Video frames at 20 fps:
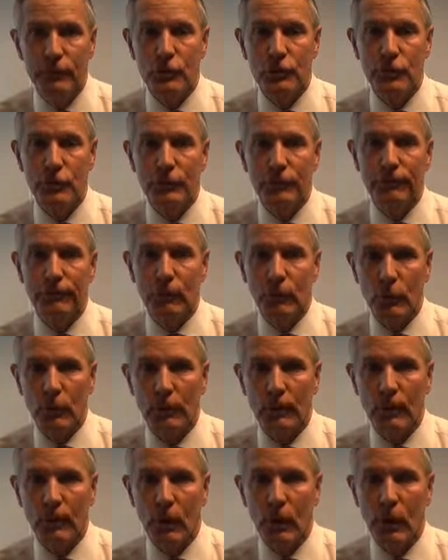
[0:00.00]
to the Florida
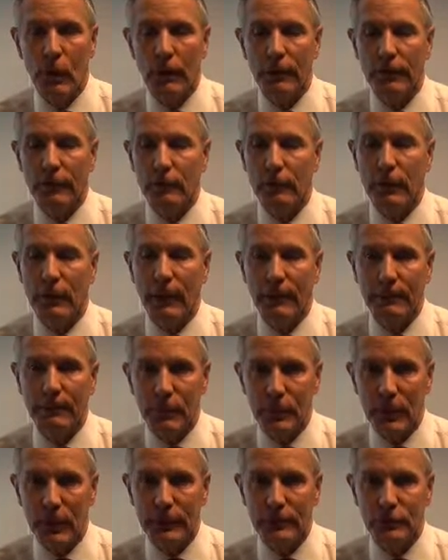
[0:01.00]
Bar through
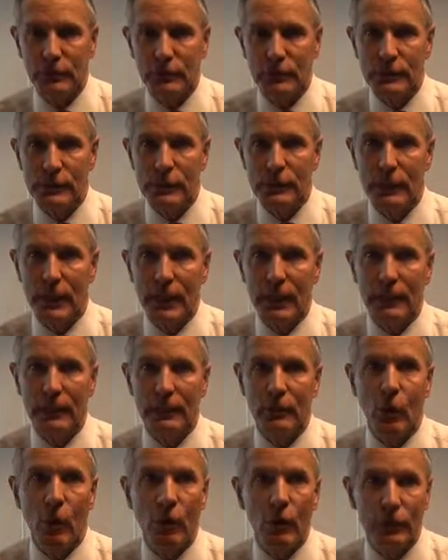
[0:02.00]
applications and
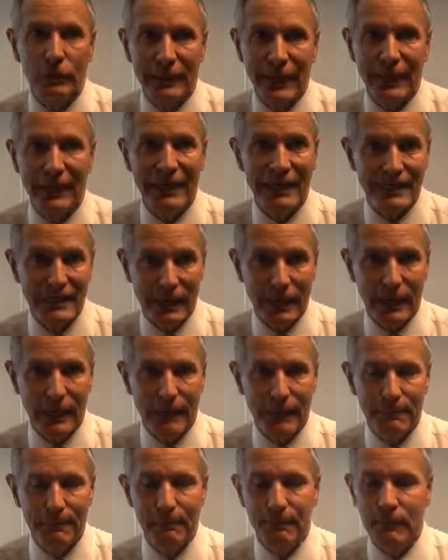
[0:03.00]
an all-day
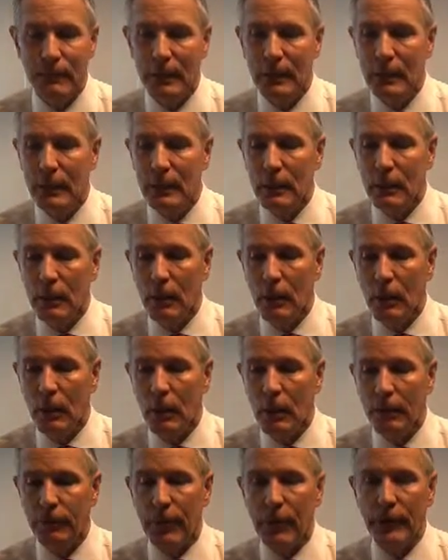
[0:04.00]
exam
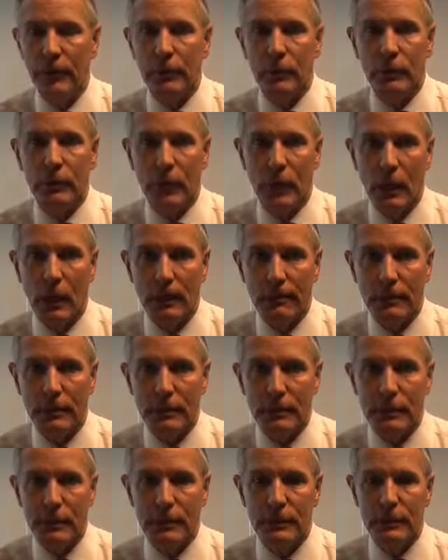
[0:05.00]
that you're
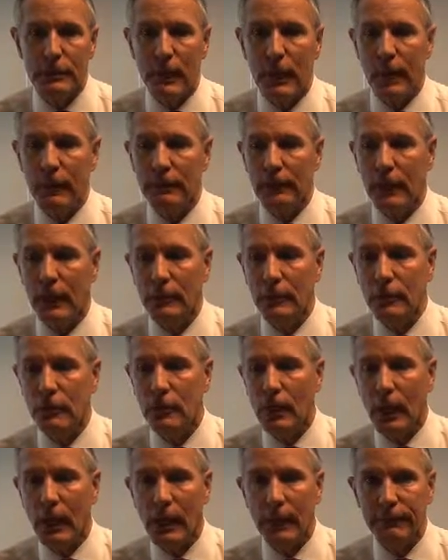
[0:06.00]
competent and that you
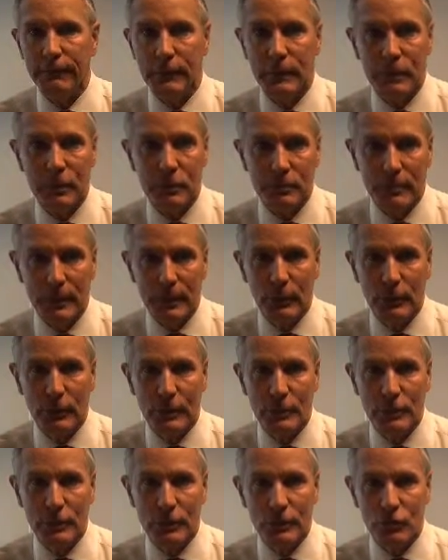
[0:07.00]
have the
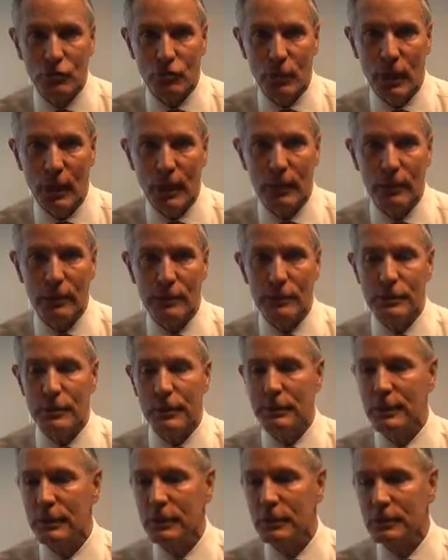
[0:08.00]
experience in trials
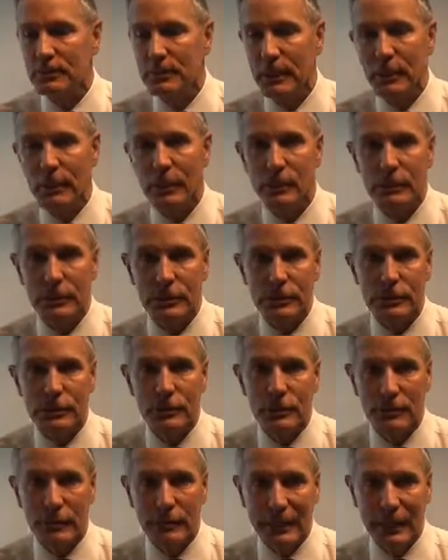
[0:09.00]
and the experience in
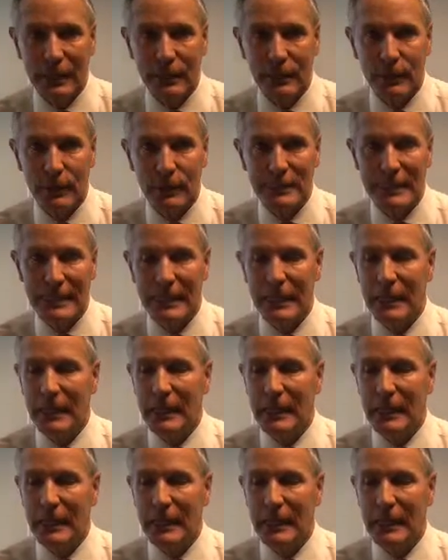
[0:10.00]
certain areas,